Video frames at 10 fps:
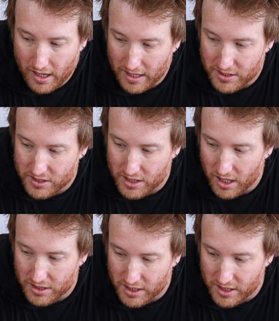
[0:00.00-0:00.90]
and
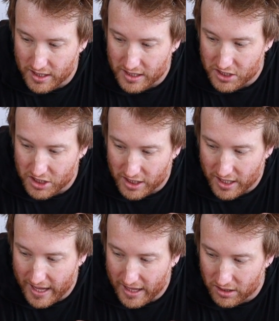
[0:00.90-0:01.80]
start unleashing
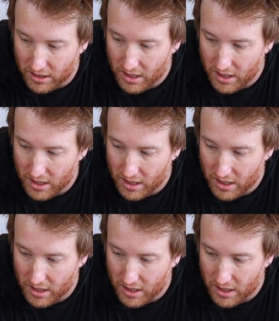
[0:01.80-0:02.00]
hell.